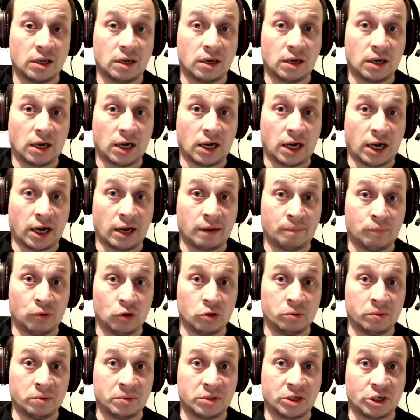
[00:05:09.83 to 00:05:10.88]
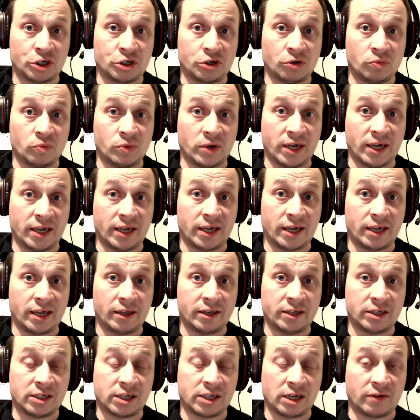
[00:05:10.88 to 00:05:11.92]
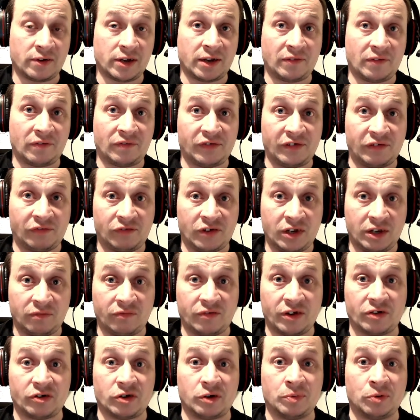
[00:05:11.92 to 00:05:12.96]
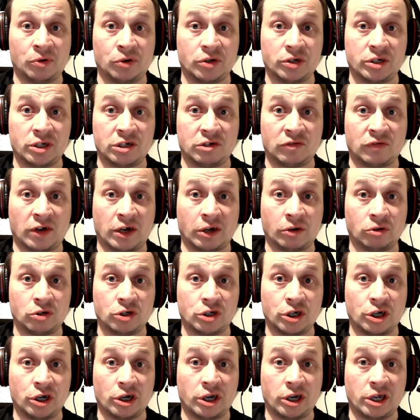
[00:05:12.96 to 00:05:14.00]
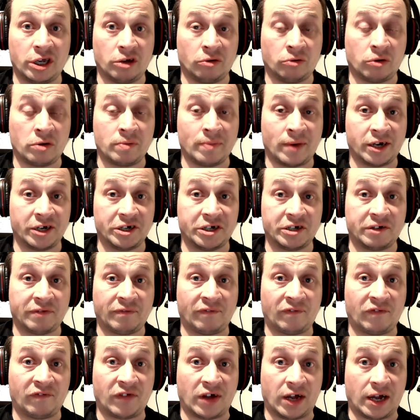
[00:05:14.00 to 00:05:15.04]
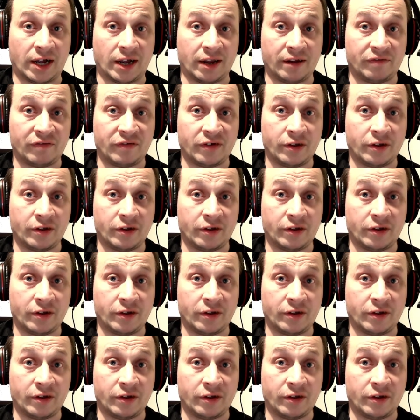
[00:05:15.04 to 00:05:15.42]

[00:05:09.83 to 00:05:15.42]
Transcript: I put him in a position where instead of getting 15 victory points in his final turn, he only managed 5.